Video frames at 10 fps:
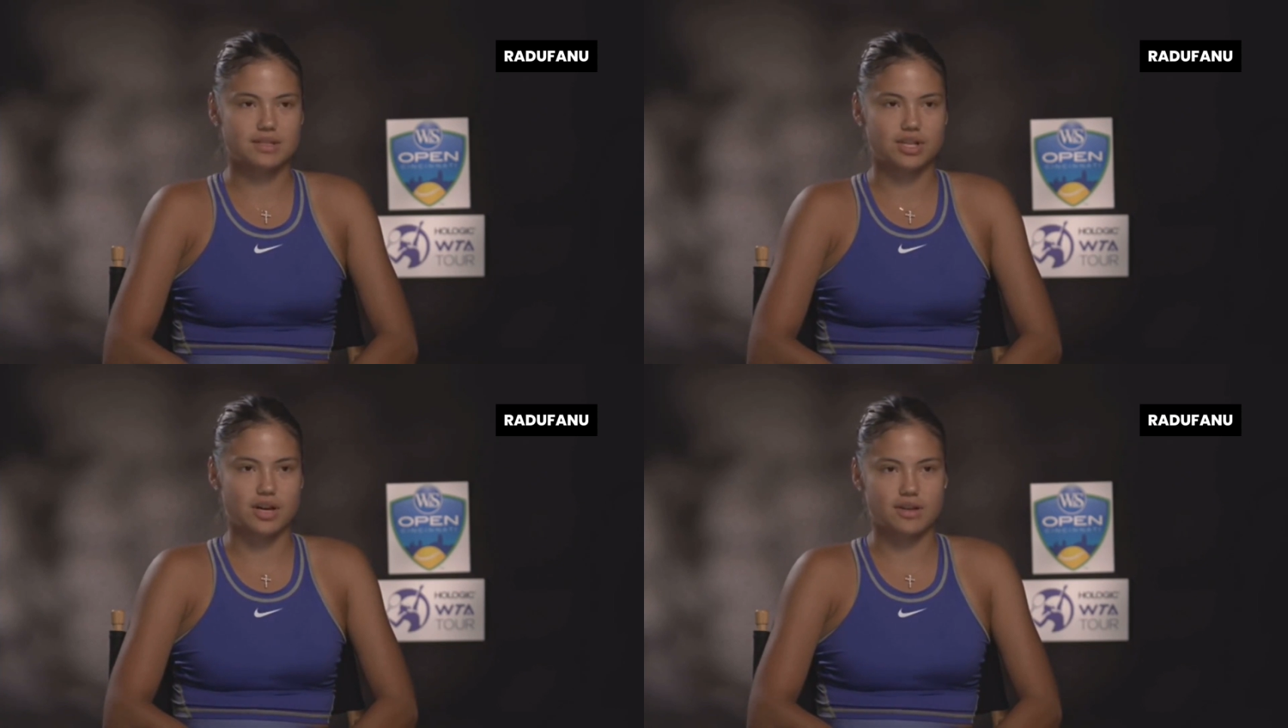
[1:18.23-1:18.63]

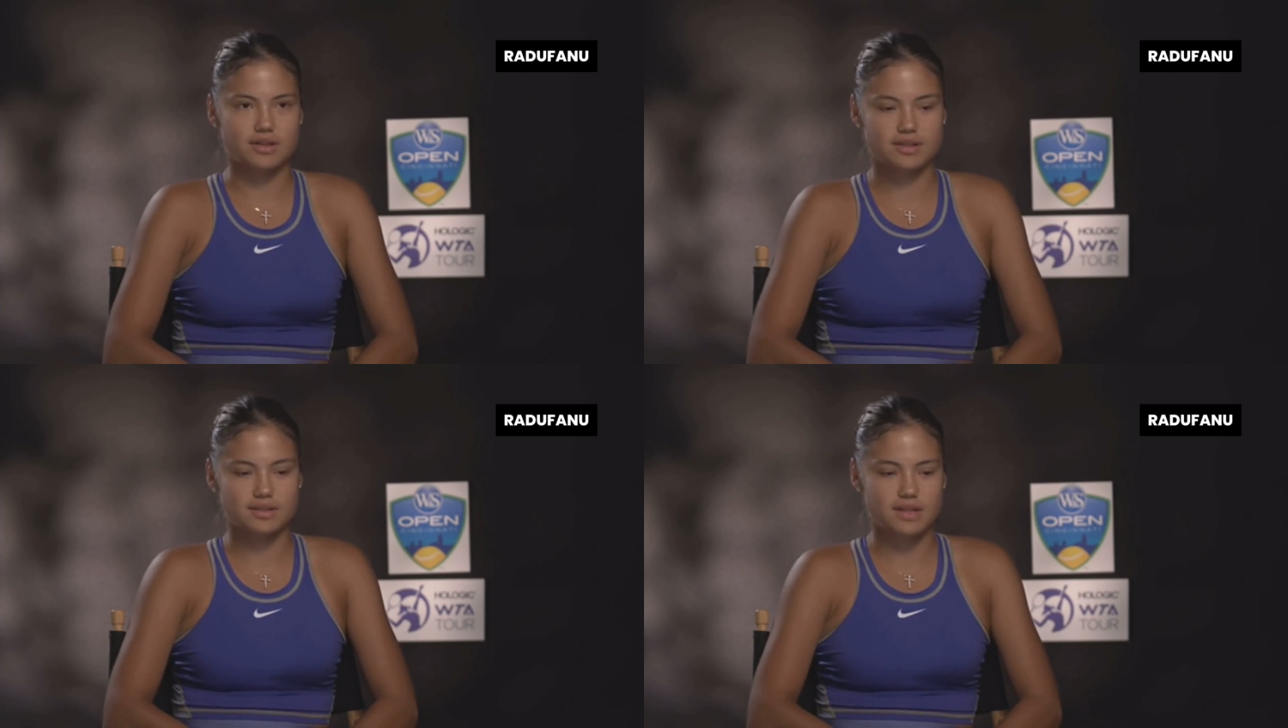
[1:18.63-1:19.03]

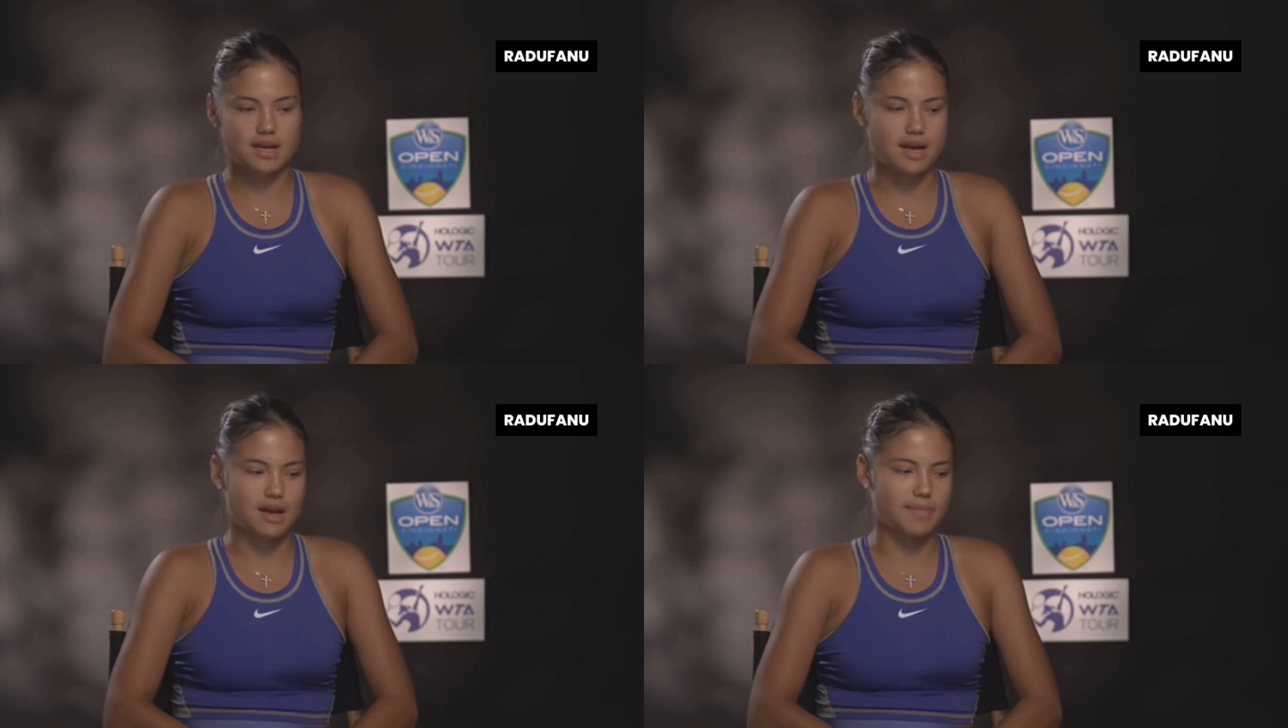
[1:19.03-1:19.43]
chance
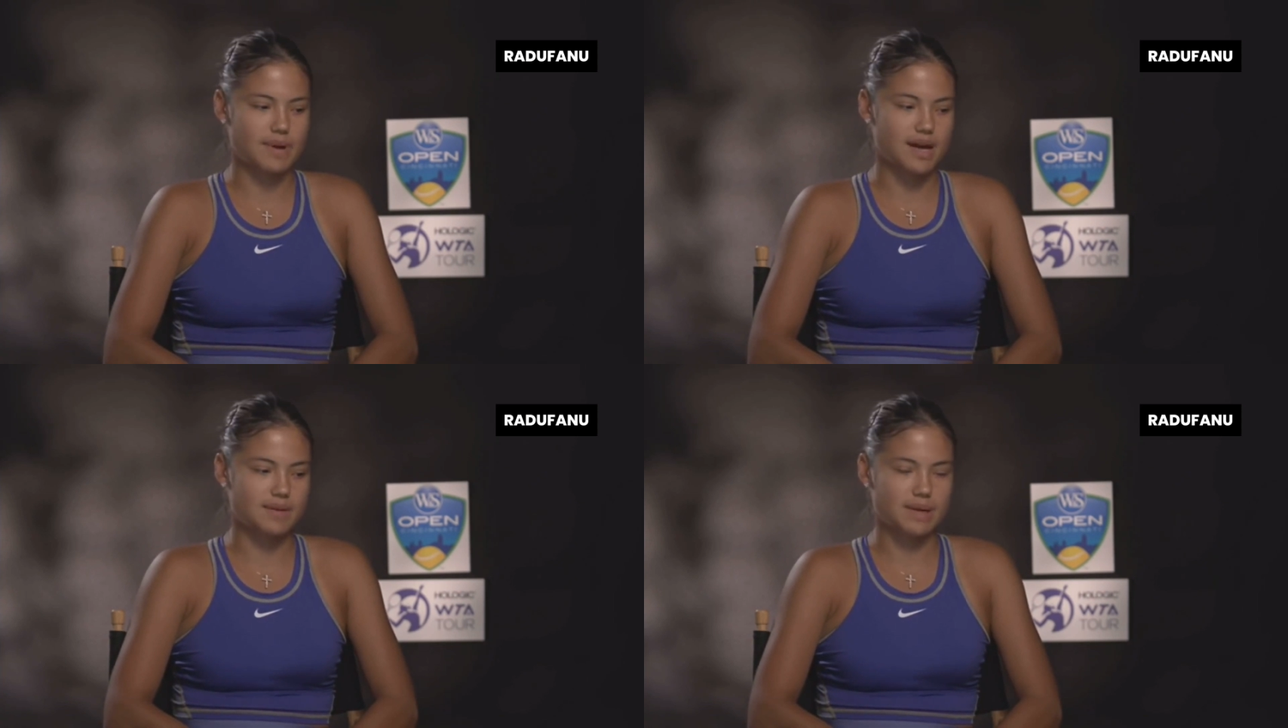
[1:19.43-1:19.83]

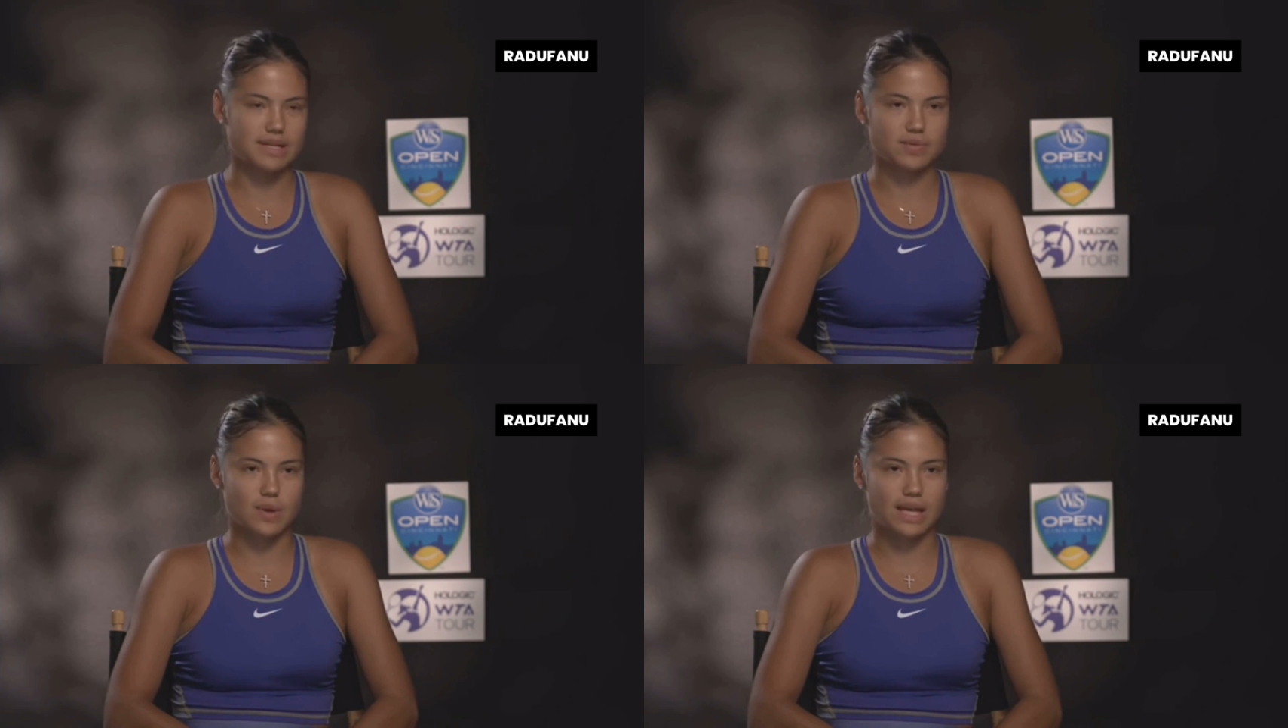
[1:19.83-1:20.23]
by
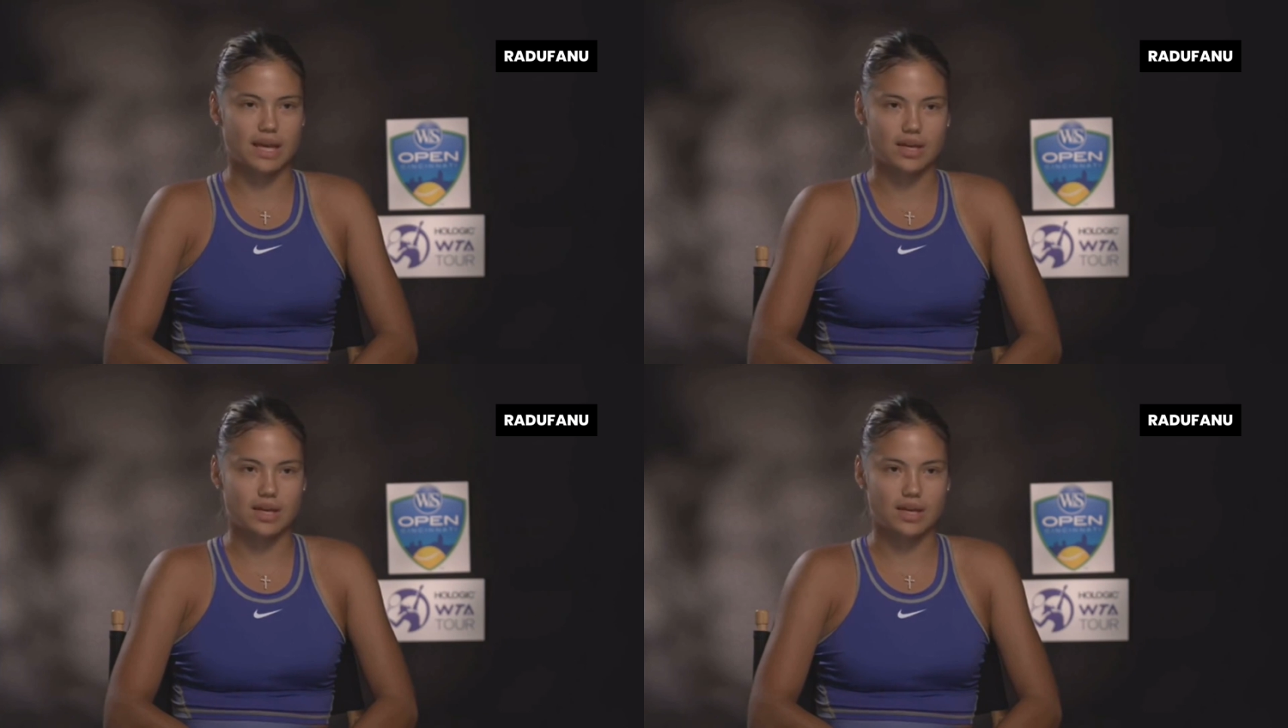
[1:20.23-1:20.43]
swinging.